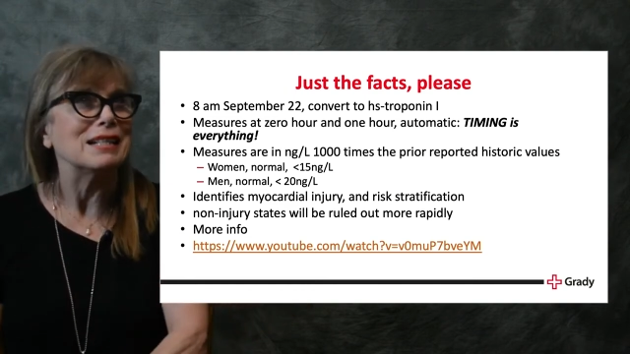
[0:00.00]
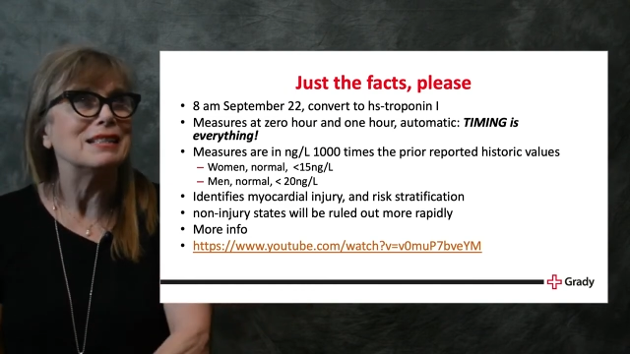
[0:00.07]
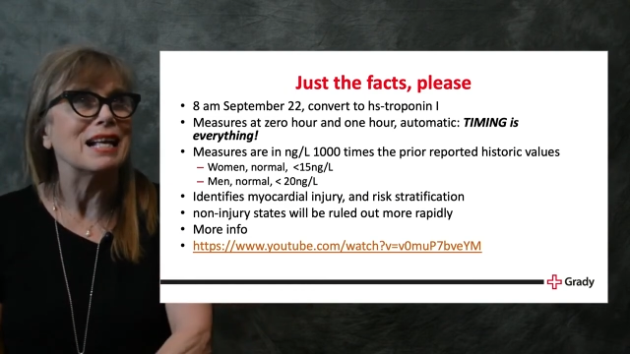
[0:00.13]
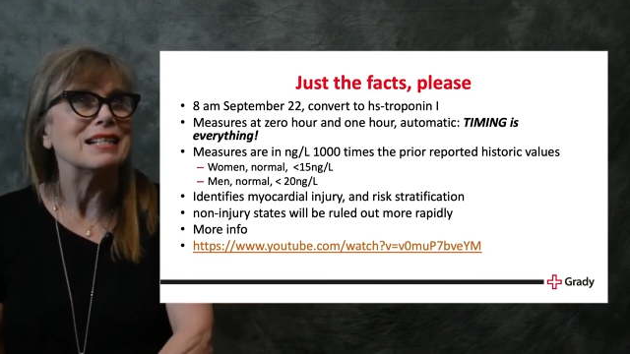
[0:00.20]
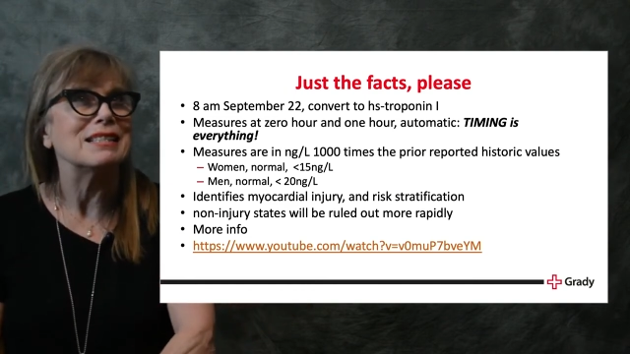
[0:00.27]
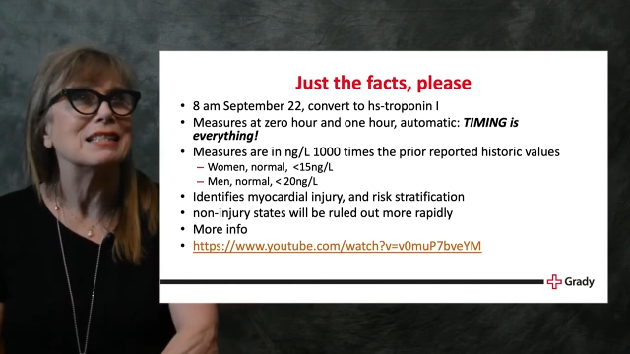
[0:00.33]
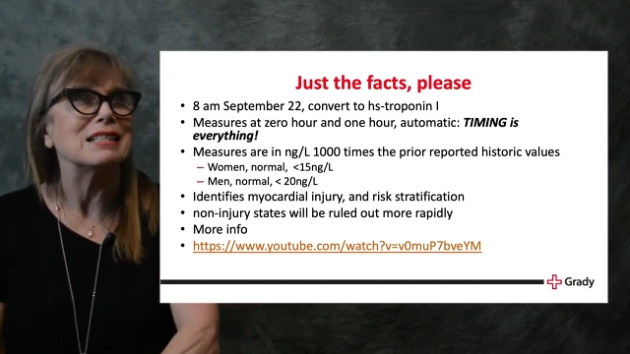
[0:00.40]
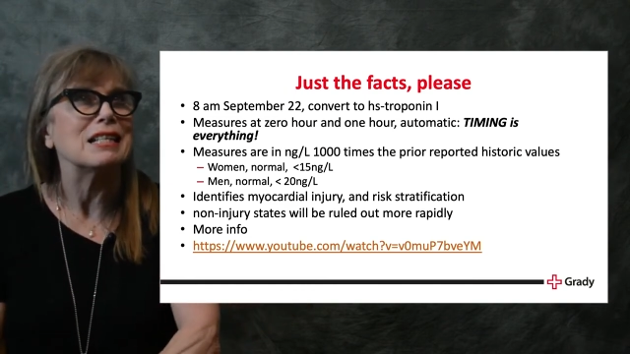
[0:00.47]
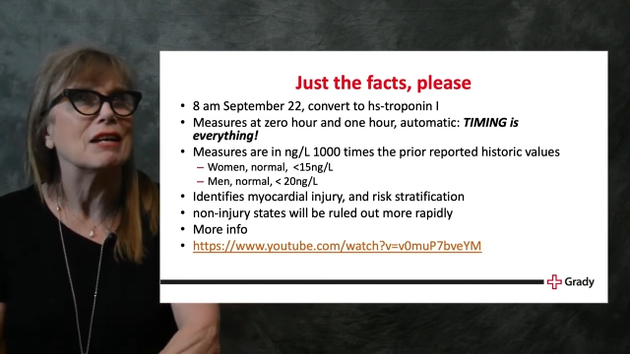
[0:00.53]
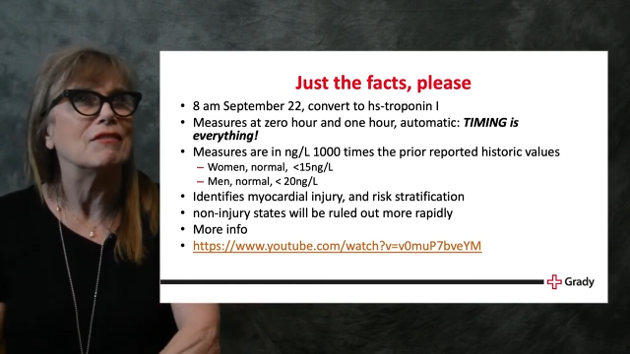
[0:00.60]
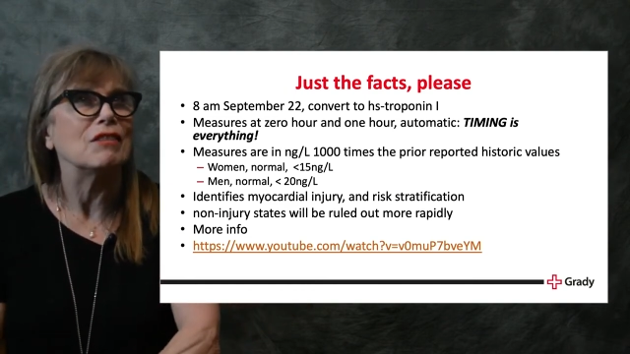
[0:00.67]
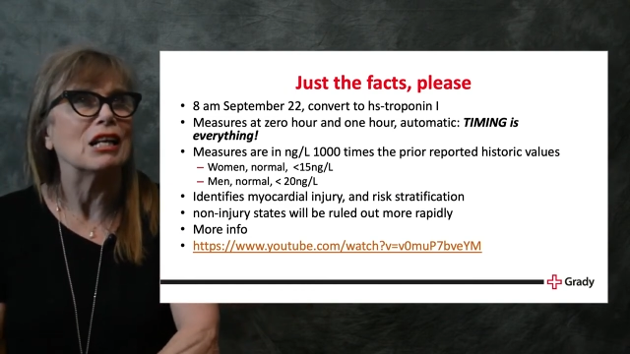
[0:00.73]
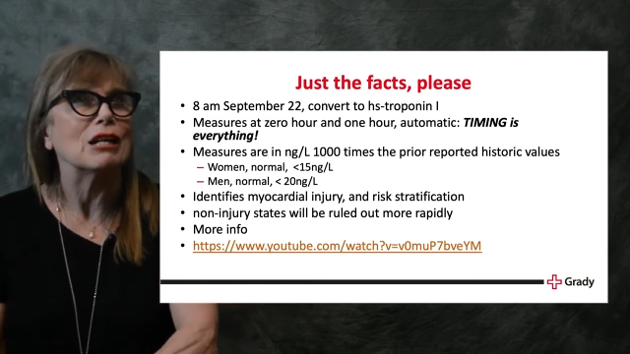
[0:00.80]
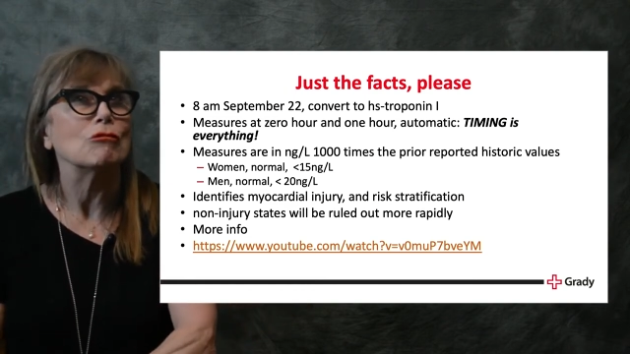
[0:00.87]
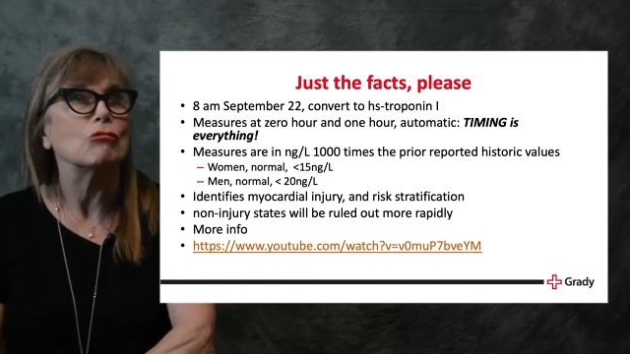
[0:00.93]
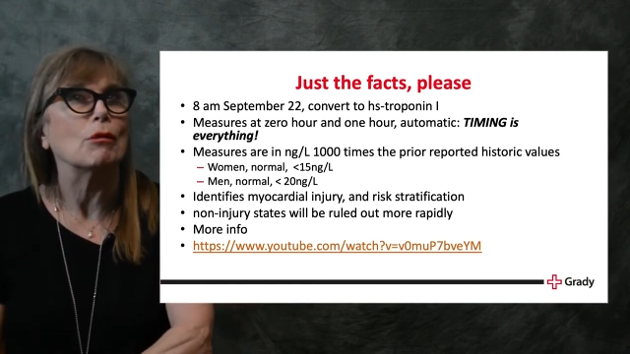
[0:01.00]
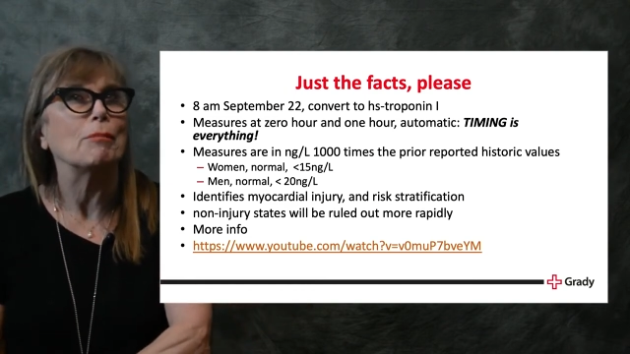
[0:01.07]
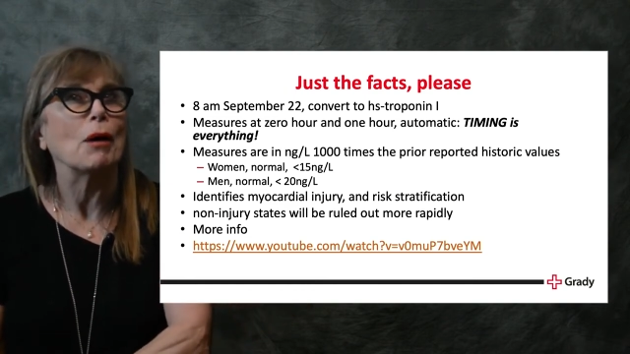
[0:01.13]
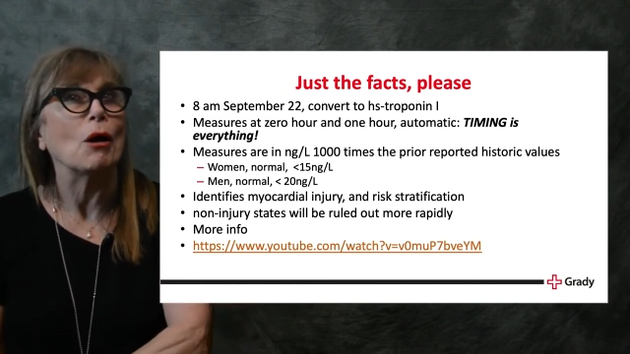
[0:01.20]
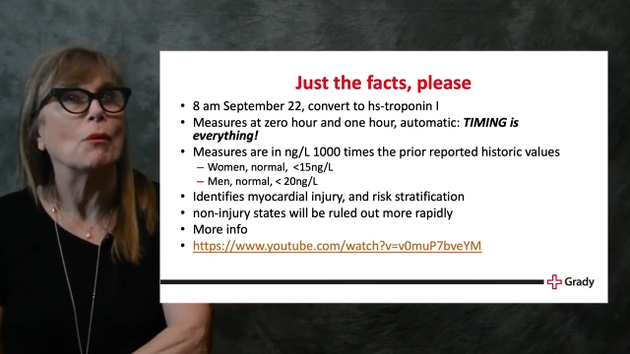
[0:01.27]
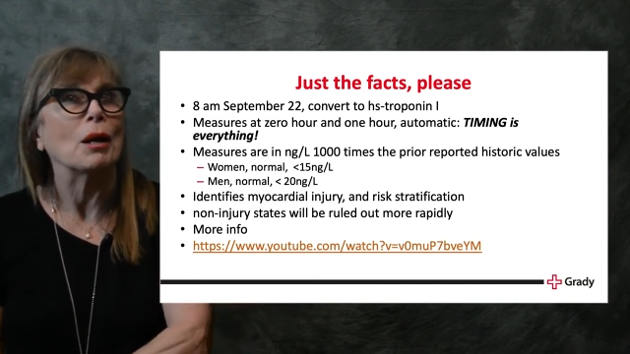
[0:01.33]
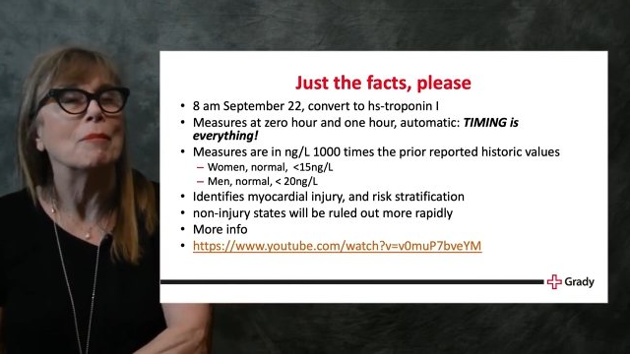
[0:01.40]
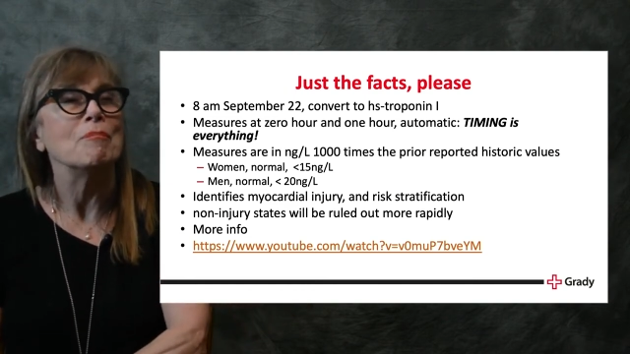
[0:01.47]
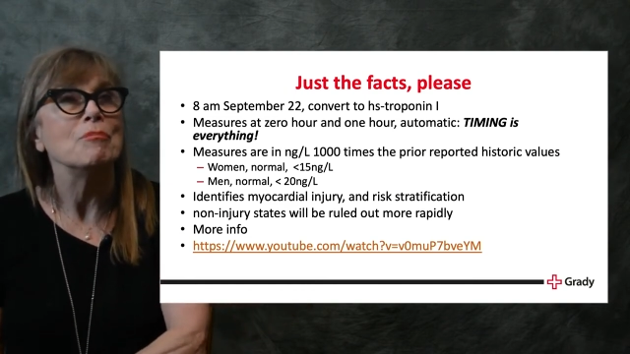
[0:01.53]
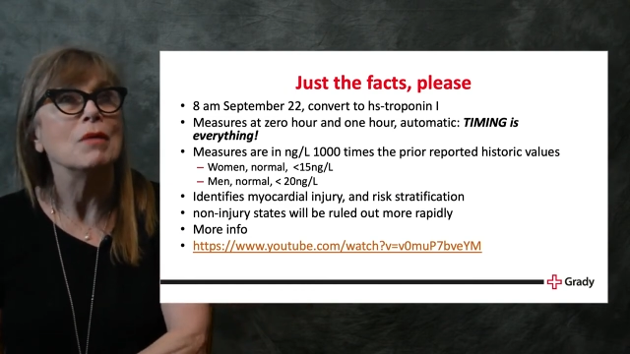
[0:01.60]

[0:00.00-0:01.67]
sensitivity troponin.